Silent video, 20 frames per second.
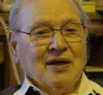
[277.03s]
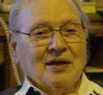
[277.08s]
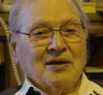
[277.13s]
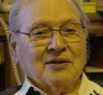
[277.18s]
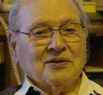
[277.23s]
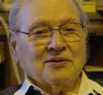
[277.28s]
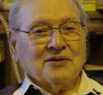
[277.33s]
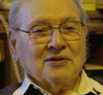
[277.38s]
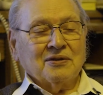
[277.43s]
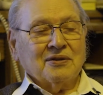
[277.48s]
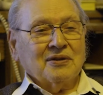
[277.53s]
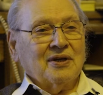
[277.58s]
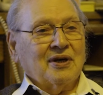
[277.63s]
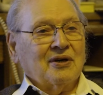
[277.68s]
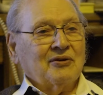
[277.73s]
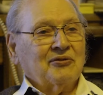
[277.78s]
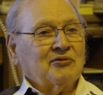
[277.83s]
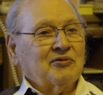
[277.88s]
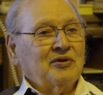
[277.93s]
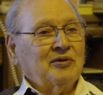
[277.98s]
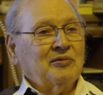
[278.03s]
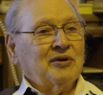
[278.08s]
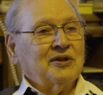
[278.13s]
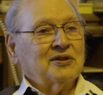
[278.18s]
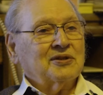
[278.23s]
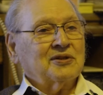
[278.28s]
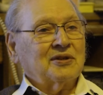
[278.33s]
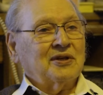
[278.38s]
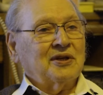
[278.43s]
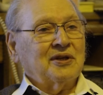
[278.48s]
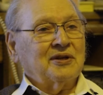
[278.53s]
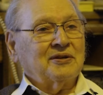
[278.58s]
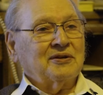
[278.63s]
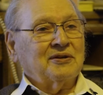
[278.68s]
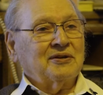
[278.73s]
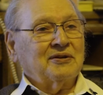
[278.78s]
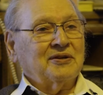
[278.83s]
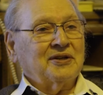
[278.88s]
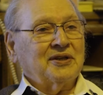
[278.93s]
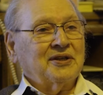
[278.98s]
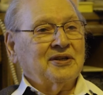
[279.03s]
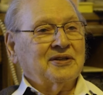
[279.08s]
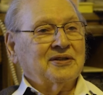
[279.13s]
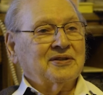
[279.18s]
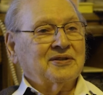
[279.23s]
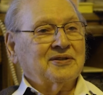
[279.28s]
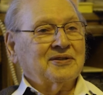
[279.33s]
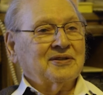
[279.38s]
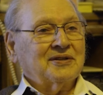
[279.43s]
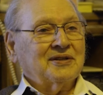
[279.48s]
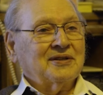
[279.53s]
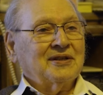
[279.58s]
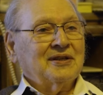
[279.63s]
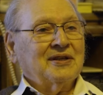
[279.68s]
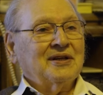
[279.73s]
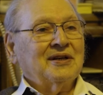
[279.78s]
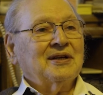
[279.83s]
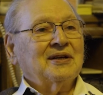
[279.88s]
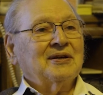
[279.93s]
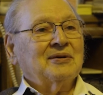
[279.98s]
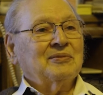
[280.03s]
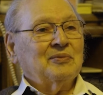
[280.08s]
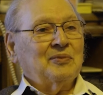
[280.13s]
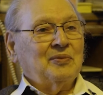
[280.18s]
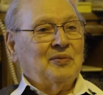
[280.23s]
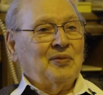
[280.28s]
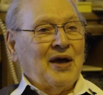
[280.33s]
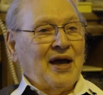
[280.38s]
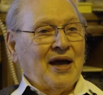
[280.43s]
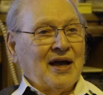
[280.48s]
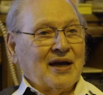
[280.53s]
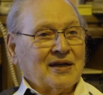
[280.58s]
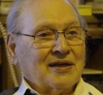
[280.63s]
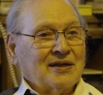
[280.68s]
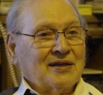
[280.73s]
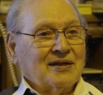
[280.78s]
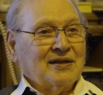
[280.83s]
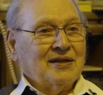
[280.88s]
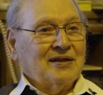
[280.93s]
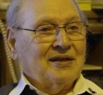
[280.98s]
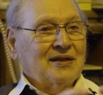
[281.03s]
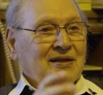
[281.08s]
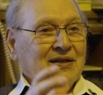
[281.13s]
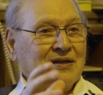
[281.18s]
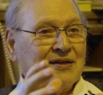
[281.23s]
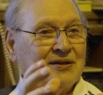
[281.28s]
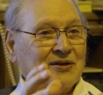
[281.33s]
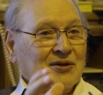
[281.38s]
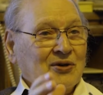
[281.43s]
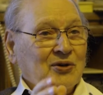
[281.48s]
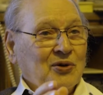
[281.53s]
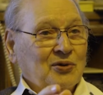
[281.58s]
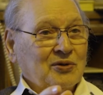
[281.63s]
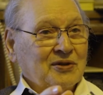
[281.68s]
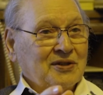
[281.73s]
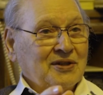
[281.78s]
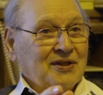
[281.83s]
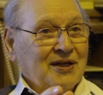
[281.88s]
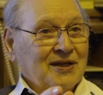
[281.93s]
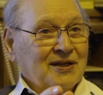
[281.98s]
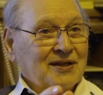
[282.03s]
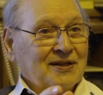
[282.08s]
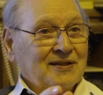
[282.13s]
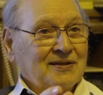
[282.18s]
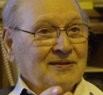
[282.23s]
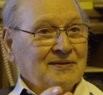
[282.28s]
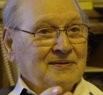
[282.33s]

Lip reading: And sure enough, 3 months later, here he is, back in the Golden Nugget.